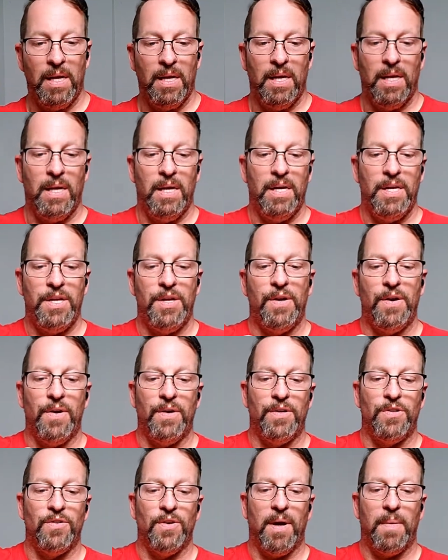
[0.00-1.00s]
you go to
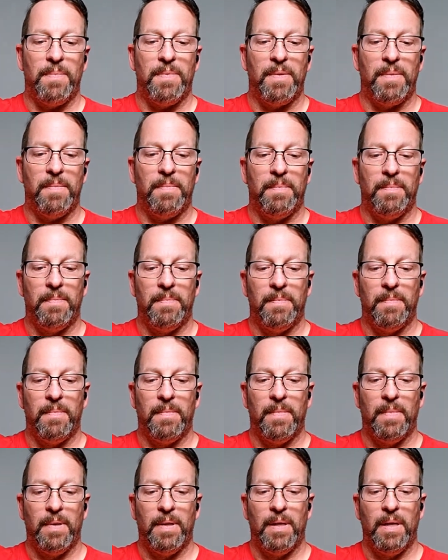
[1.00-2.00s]
drop them
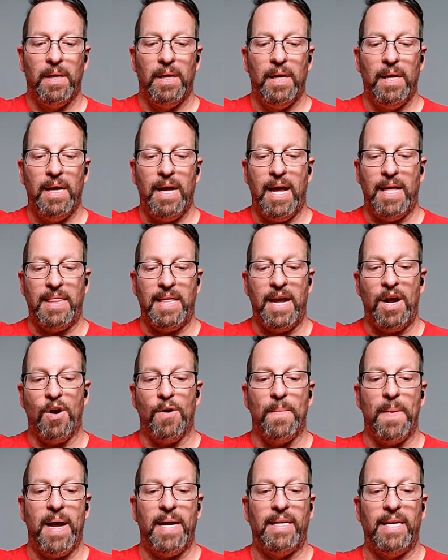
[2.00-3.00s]
and they are
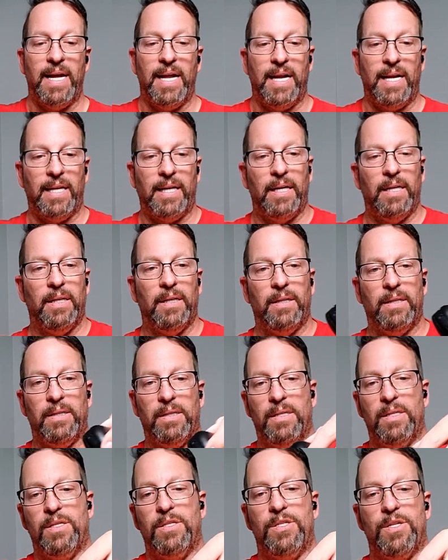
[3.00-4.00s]
magnetic,
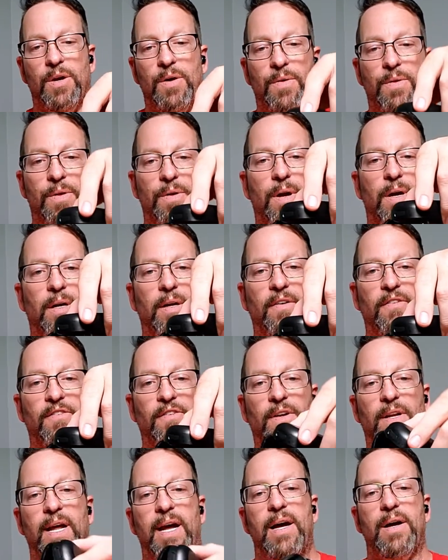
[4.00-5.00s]
so they're not going to fall
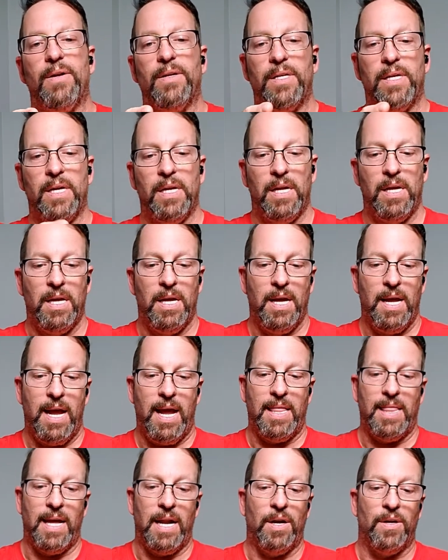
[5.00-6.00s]
out, and
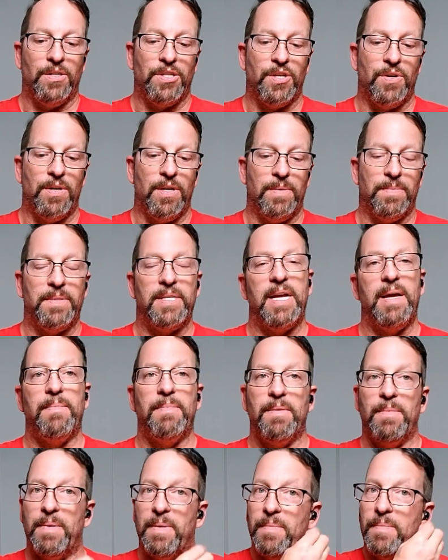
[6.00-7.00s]
that also helps keep them
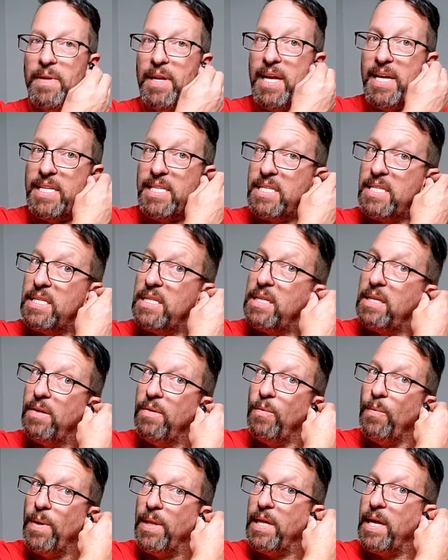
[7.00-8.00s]
in place
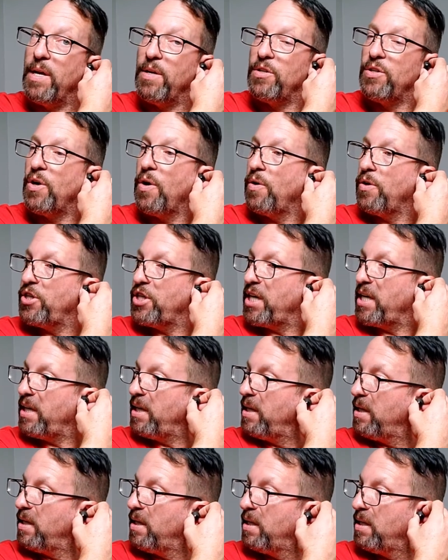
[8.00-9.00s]
when they are charging.
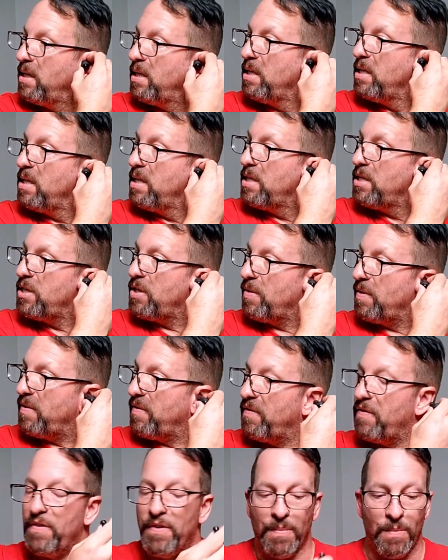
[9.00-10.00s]
So even
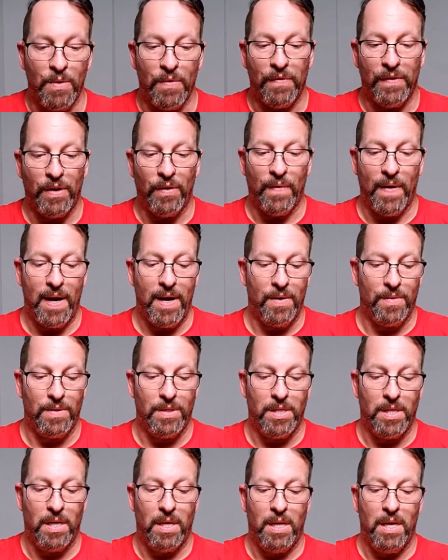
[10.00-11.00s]
if you're moving around,
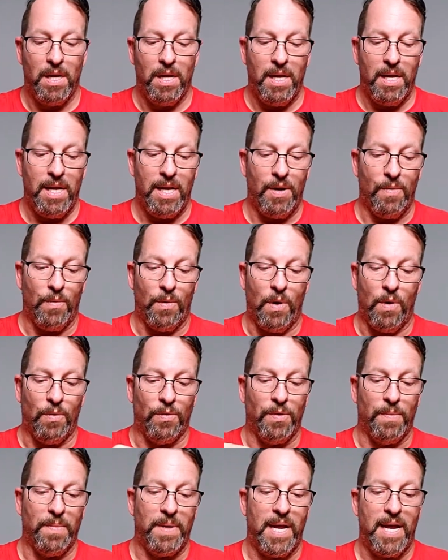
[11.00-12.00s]
it will hold
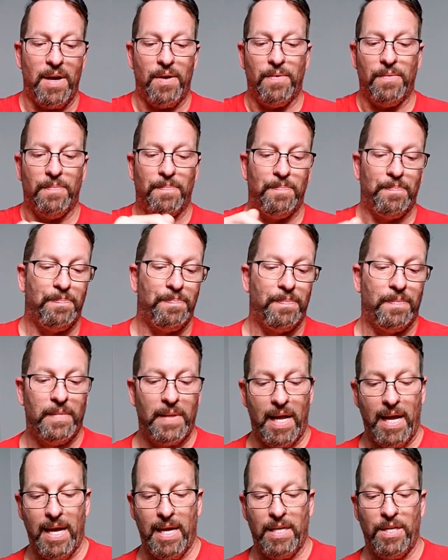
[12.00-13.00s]
them down
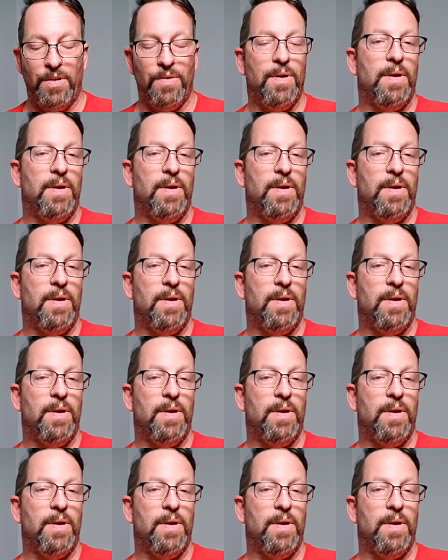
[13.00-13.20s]
and you